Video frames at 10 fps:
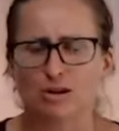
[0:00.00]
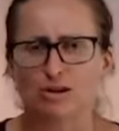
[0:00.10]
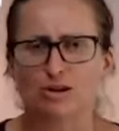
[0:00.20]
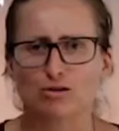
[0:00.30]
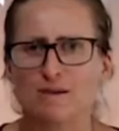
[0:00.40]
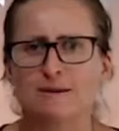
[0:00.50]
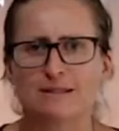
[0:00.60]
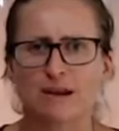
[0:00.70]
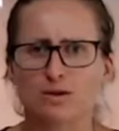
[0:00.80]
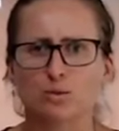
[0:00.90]
cream in
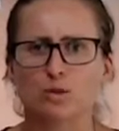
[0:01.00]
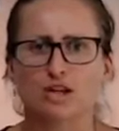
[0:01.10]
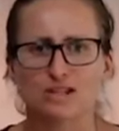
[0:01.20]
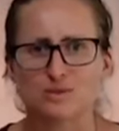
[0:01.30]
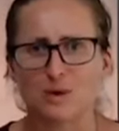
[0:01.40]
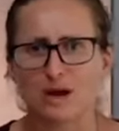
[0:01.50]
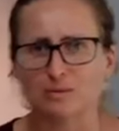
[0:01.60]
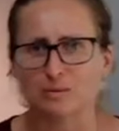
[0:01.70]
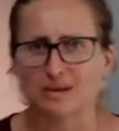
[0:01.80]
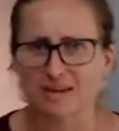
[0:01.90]
there if you wanted as well.
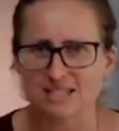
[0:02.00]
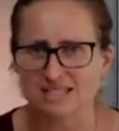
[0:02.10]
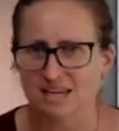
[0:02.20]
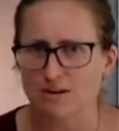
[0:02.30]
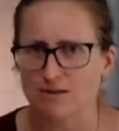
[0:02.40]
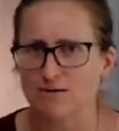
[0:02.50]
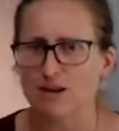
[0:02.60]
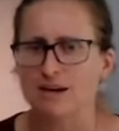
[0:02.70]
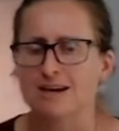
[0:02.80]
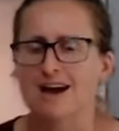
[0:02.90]
We kept it dairy
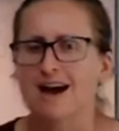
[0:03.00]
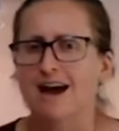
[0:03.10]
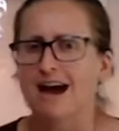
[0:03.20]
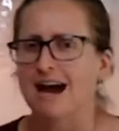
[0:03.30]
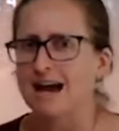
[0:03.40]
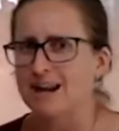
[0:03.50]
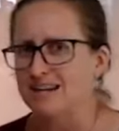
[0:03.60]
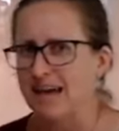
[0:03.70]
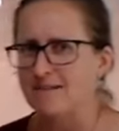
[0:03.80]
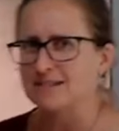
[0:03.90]
free. And I
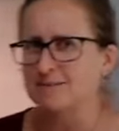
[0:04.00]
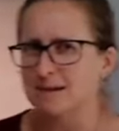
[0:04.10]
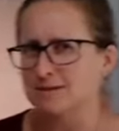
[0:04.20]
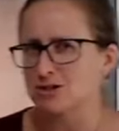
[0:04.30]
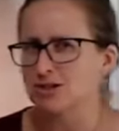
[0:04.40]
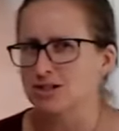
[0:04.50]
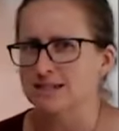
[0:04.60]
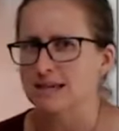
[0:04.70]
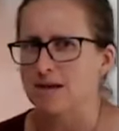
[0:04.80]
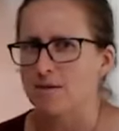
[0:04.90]
gave you some substitutions
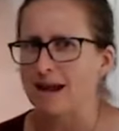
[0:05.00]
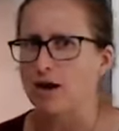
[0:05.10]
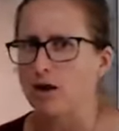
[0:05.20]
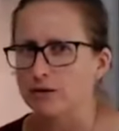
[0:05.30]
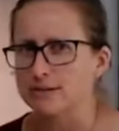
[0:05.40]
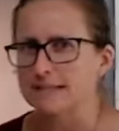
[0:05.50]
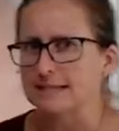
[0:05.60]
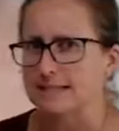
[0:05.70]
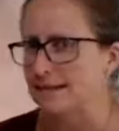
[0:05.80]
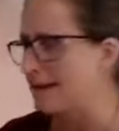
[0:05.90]
there about oats and
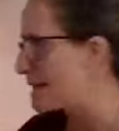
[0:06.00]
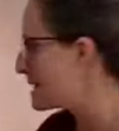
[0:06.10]
things like that